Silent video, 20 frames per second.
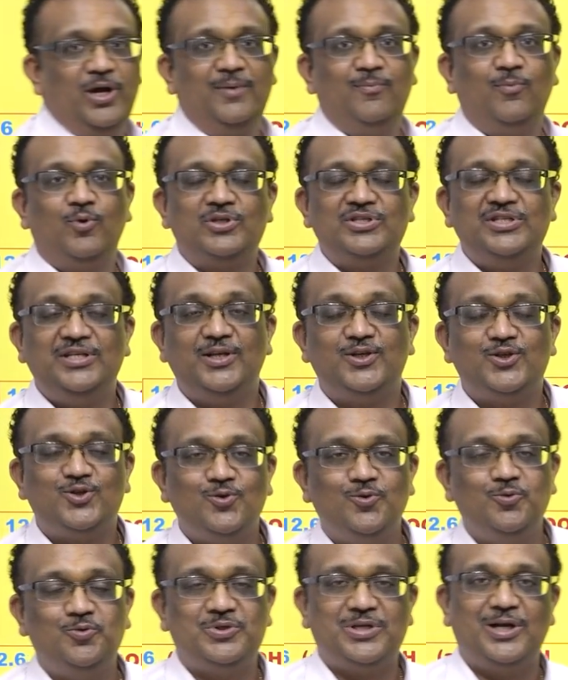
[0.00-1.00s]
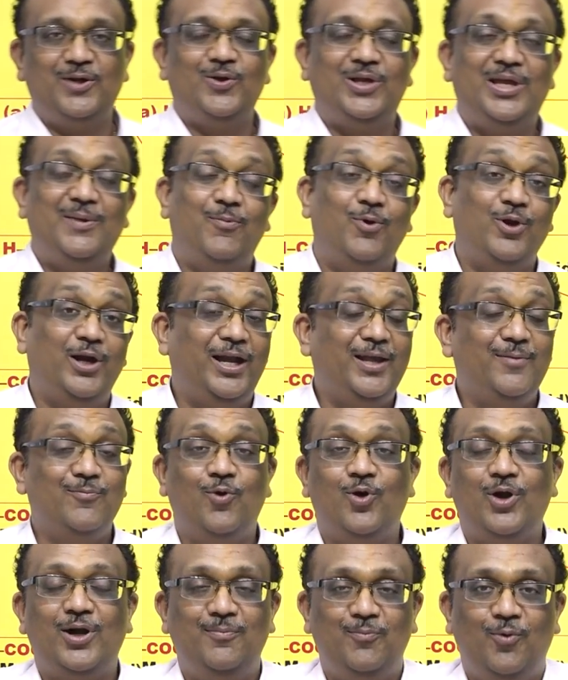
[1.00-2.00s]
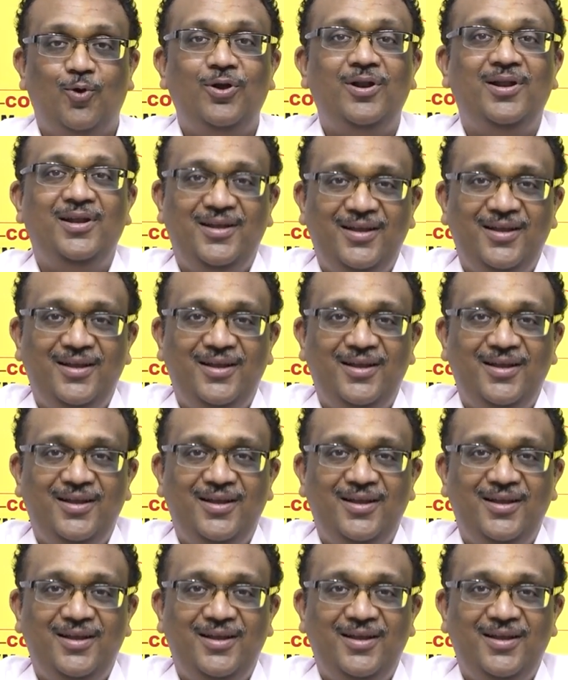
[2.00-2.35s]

and more CH2s, and you keep on getting more and more